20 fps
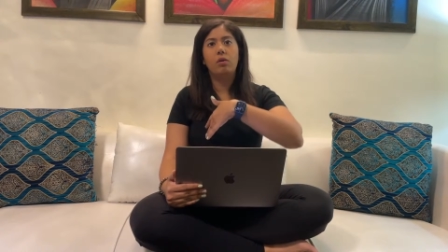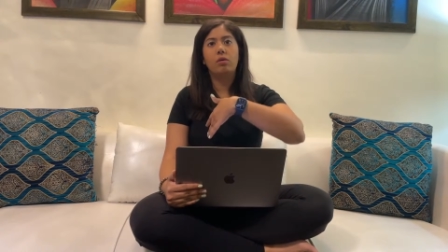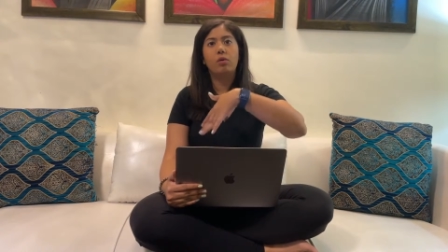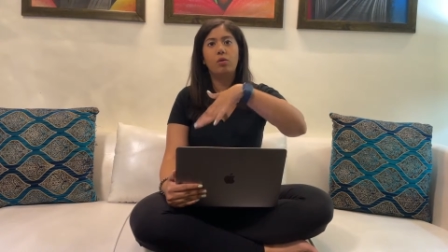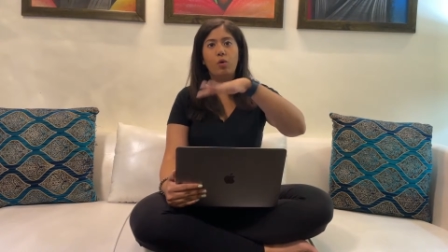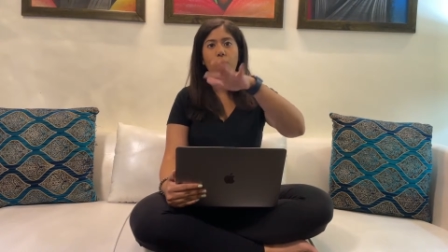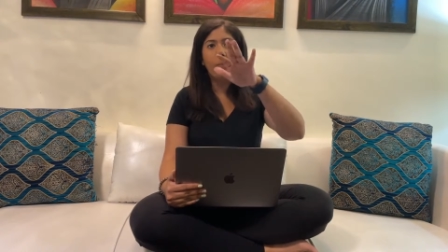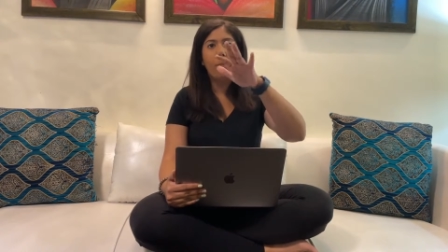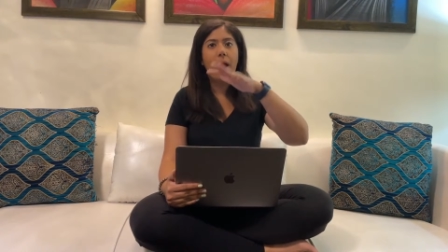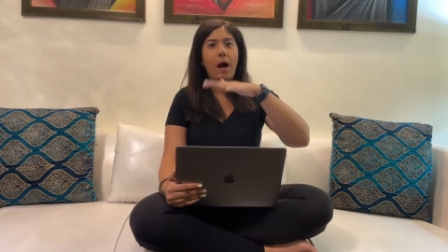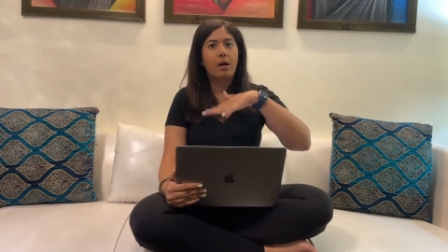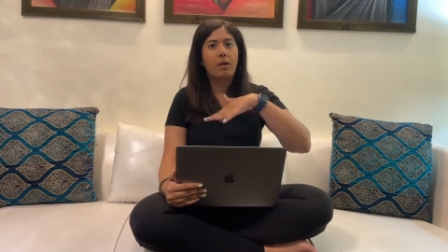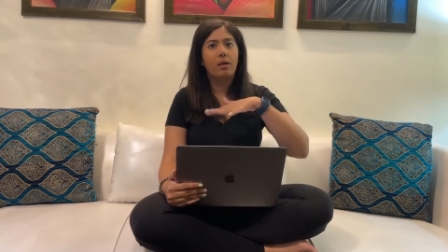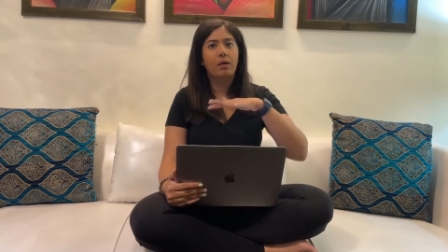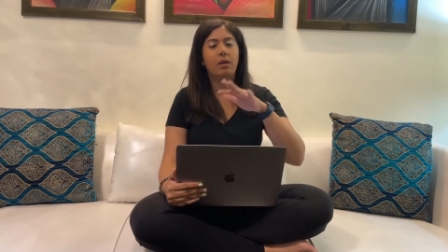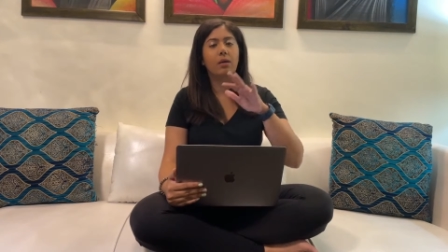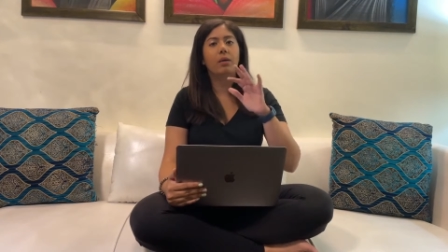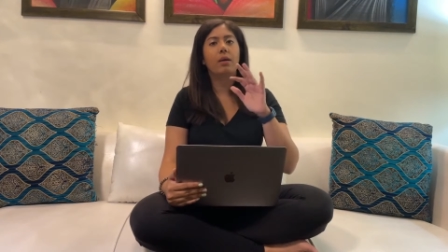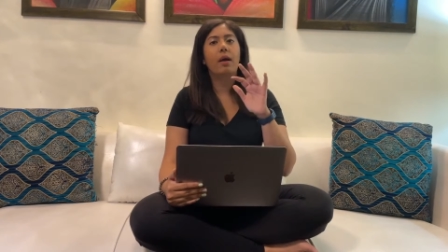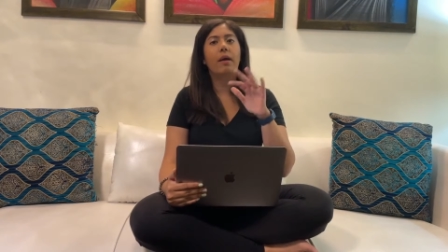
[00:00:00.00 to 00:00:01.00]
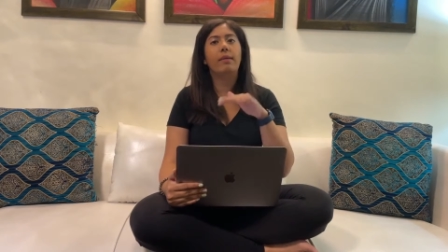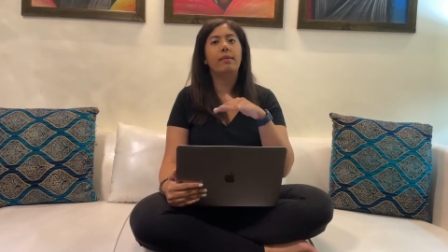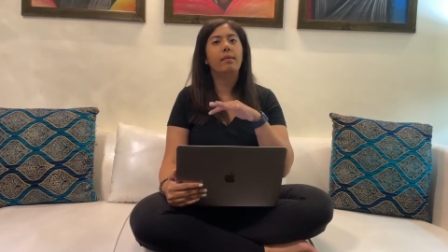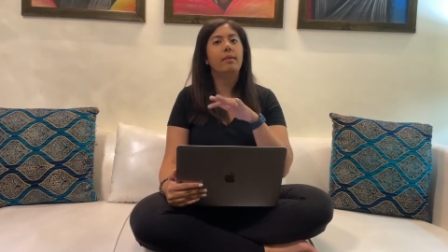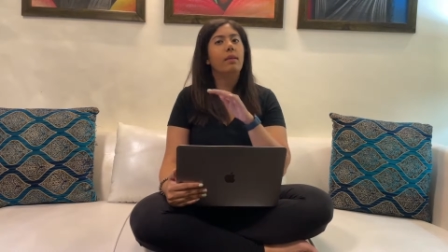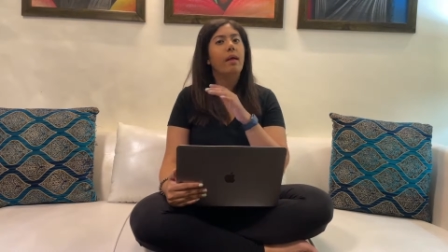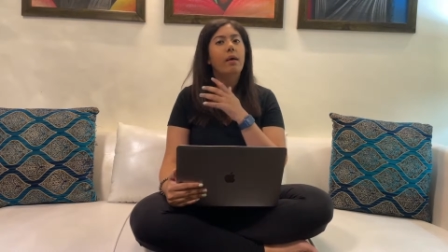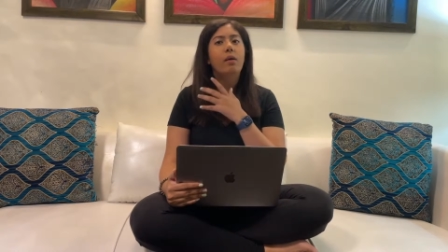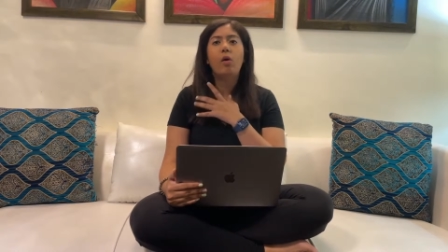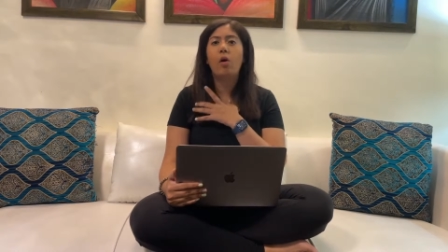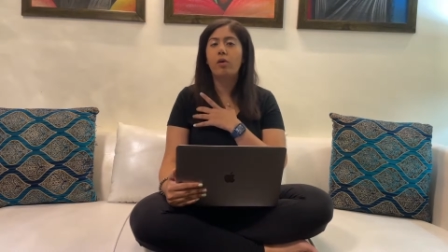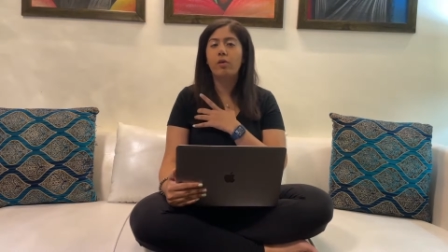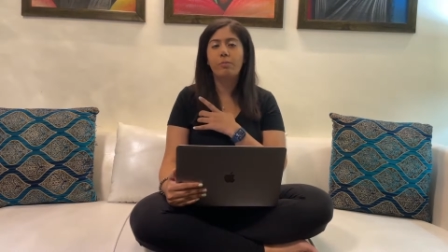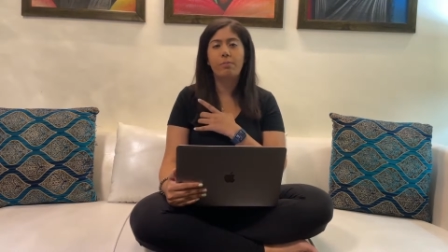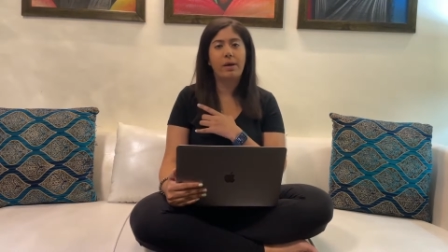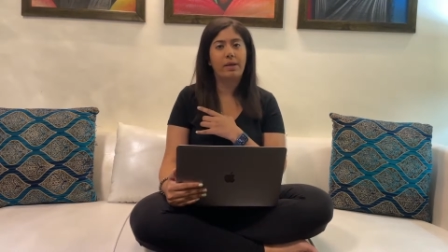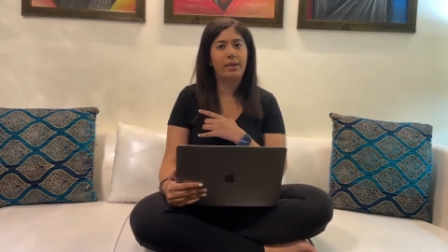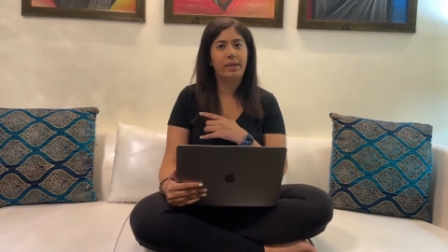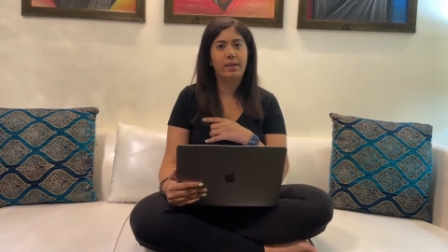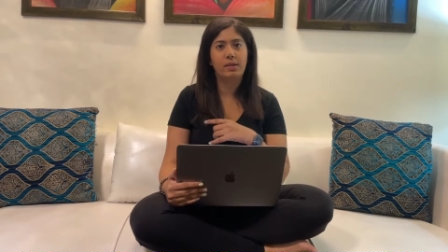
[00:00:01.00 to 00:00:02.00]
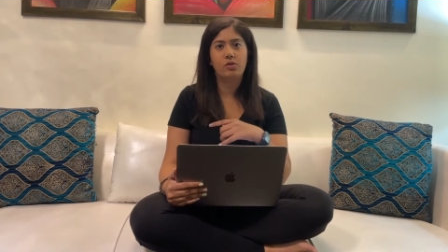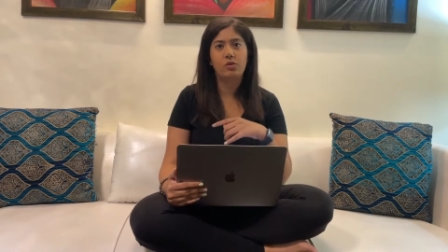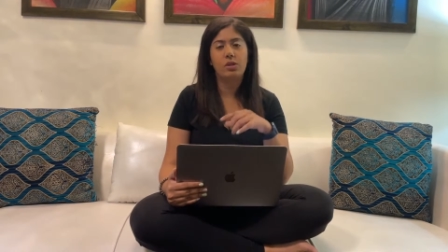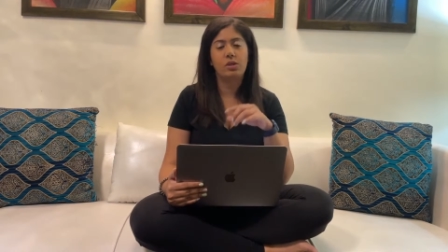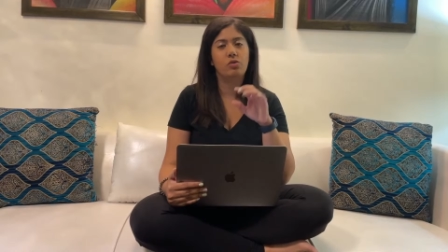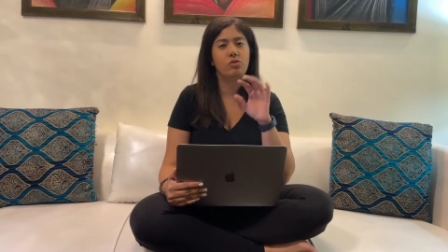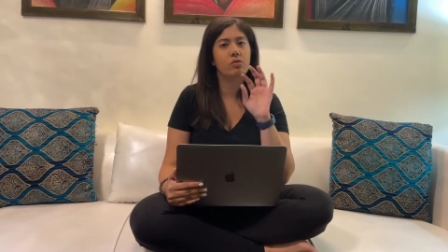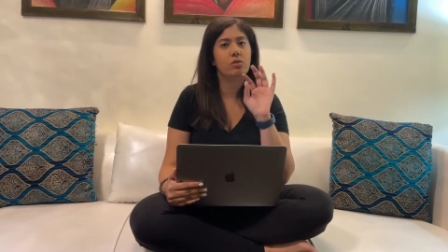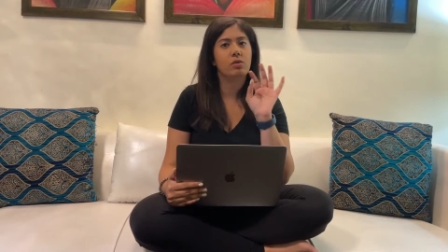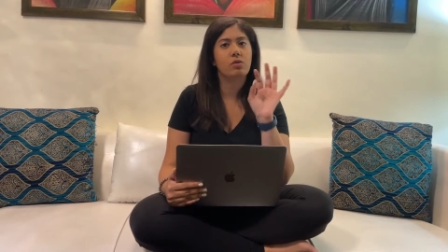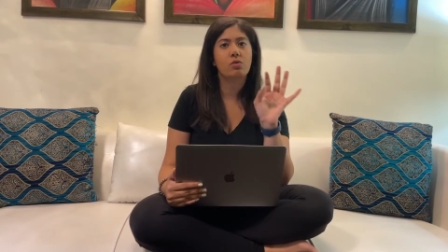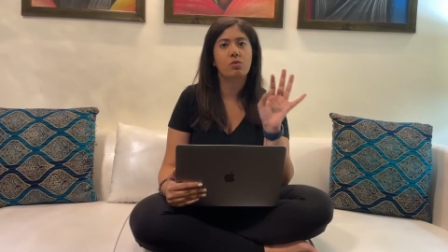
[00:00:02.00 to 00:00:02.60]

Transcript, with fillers: you know, market, and there are a lot of money exchangers,